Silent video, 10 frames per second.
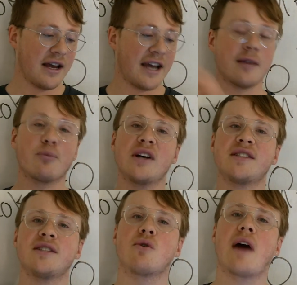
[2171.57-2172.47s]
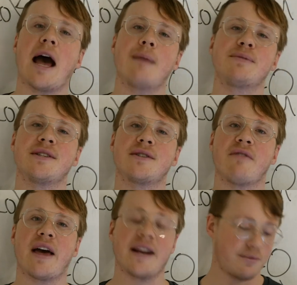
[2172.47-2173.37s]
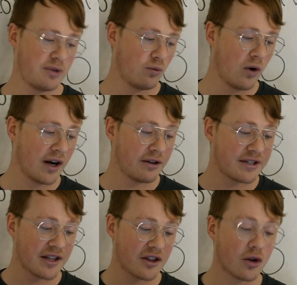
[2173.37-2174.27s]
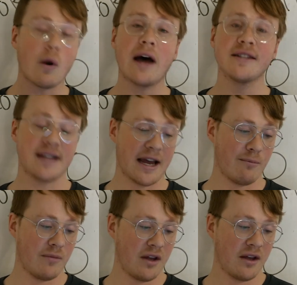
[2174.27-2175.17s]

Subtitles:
in the presence or absence of NSP1, you see that the wild type